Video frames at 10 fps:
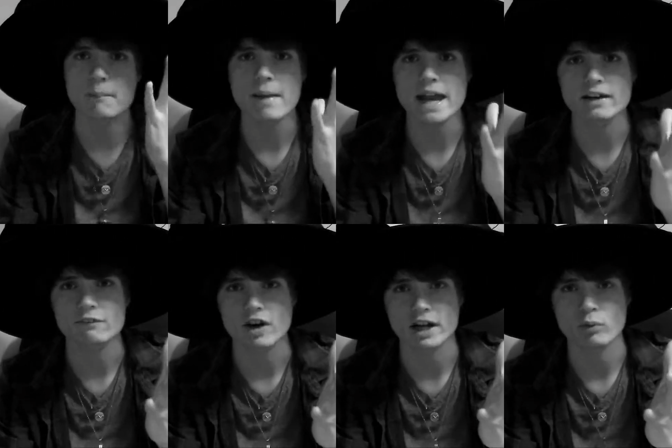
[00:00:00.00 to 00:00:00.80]
a
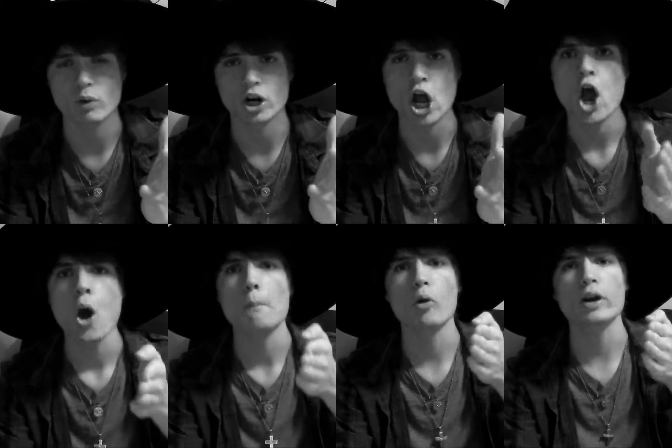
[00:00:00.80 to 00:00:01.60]
magnifying one,
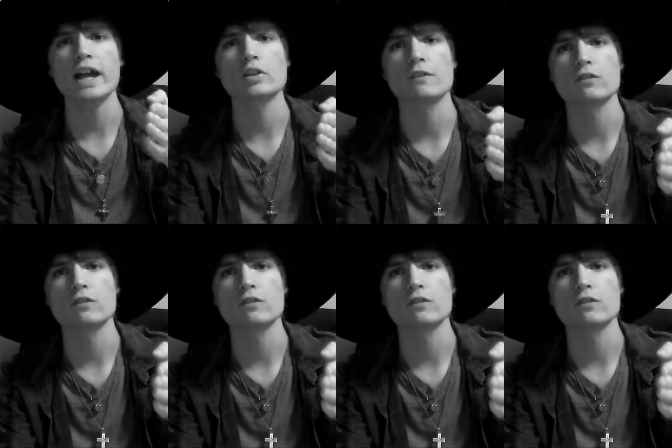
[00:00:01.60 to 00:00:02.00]
pointing out the